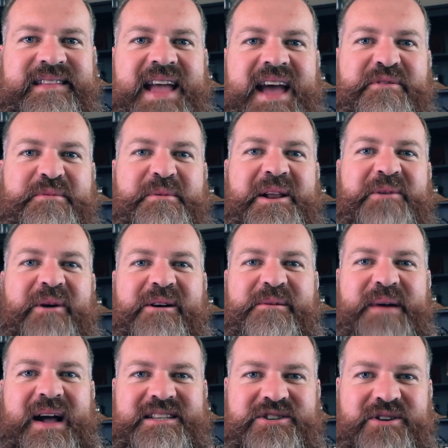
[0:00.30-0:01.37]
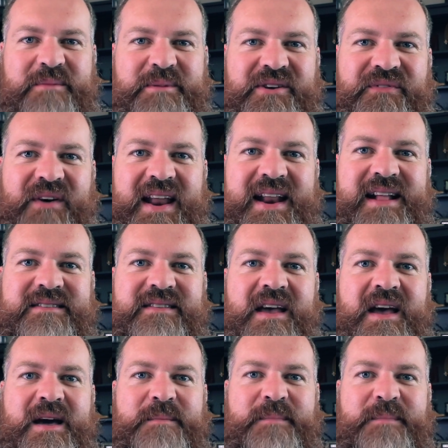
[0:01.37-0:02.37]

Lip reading: Hey everybody, welcome back to Drawbridge Finance.